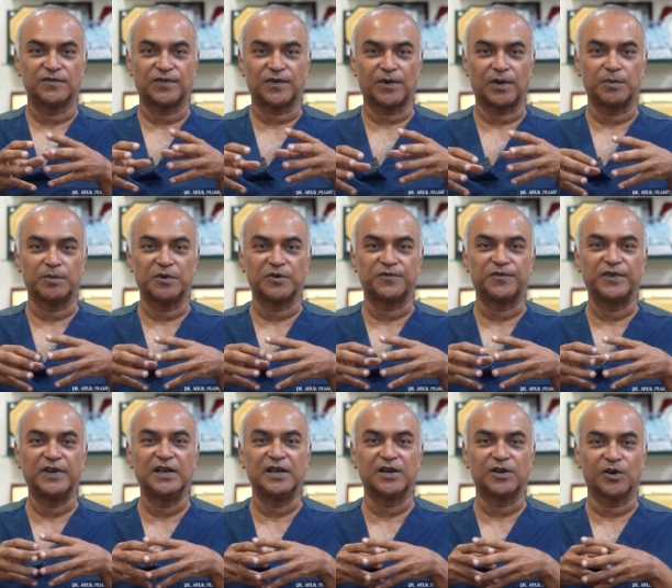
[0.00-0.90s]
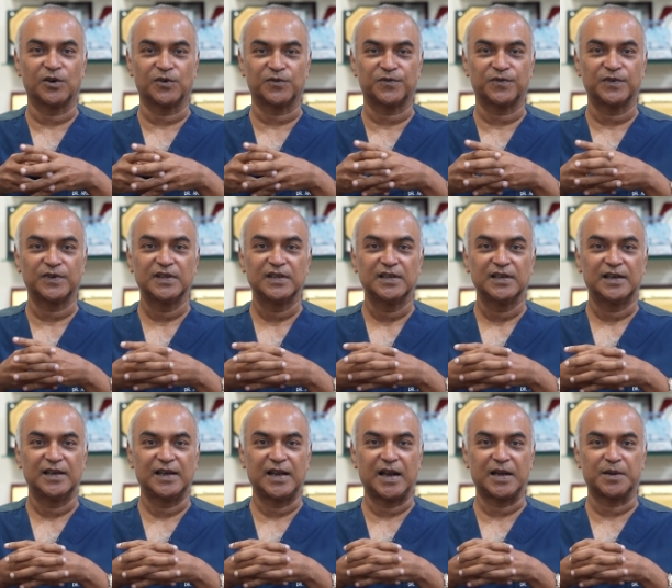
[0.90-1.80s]
from a field of
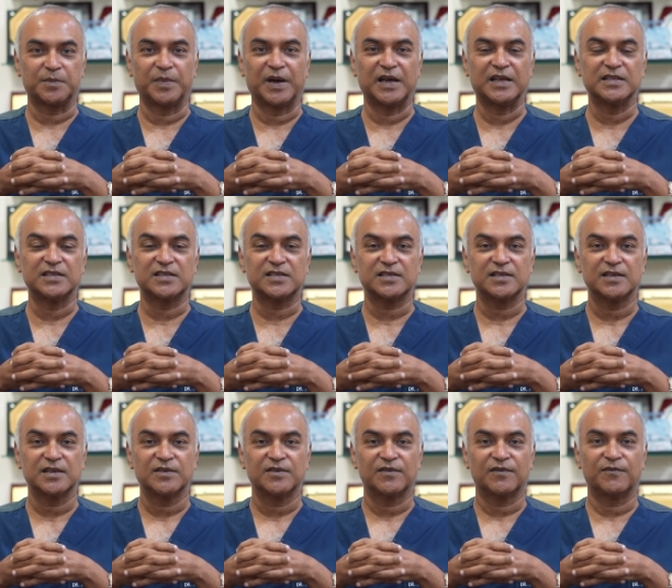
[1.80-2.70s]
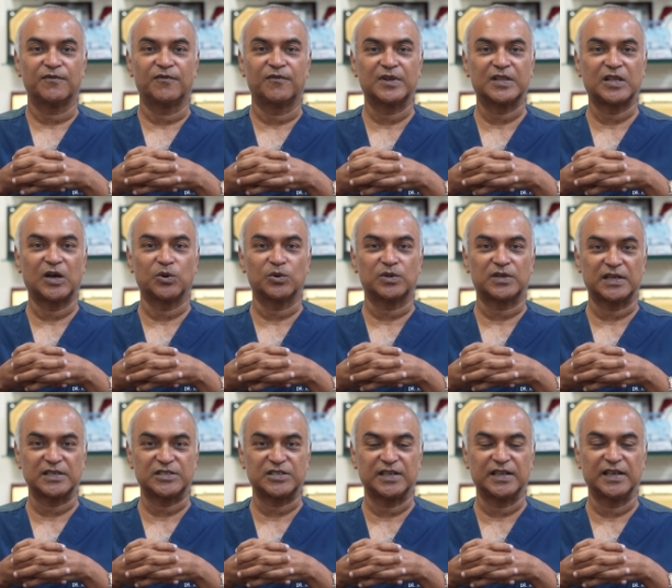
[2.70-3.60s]
landmines without
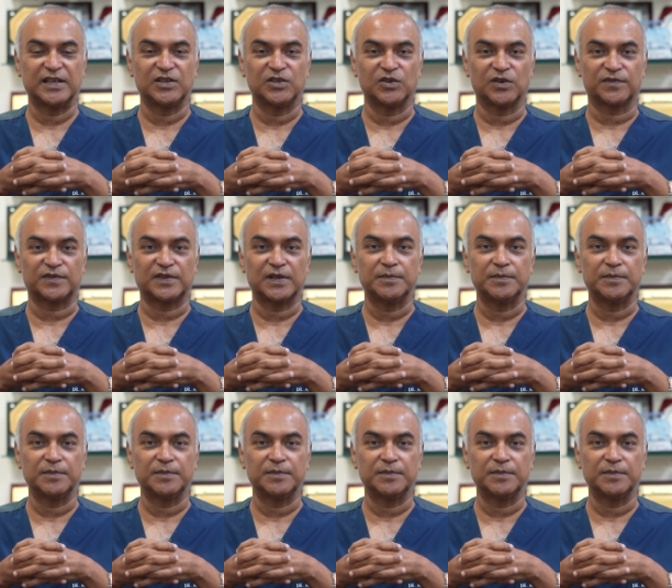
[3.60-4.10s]
touching any of